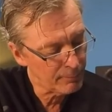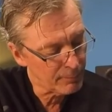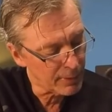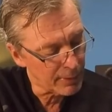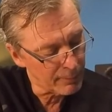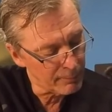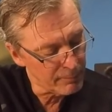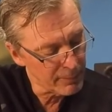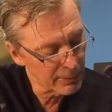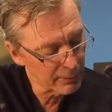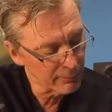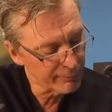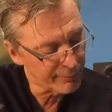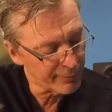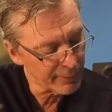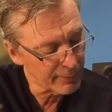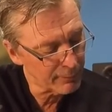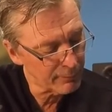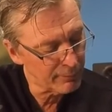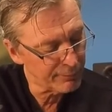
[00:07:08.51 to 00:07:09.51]
My middle
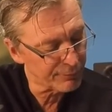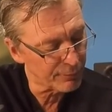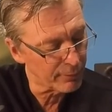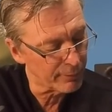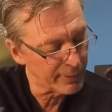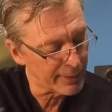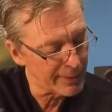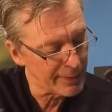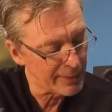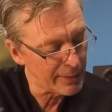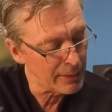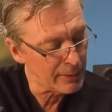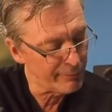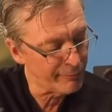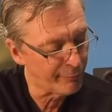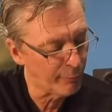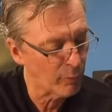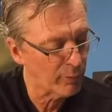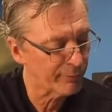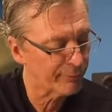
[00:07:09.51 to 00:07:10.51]
finger is on the
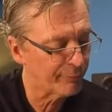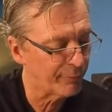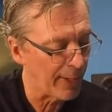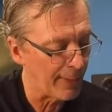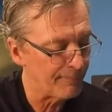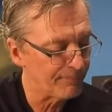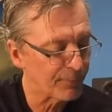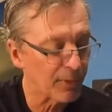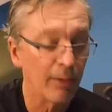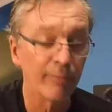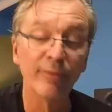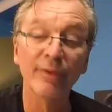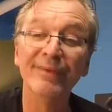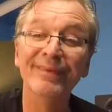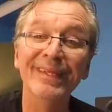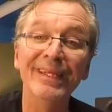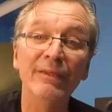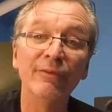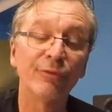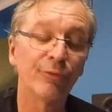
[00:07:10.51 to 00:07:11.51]
fourth fret of the
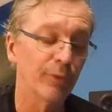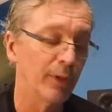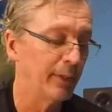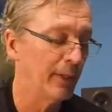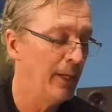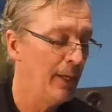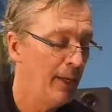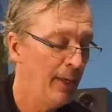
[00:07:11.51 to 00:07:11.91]
D string.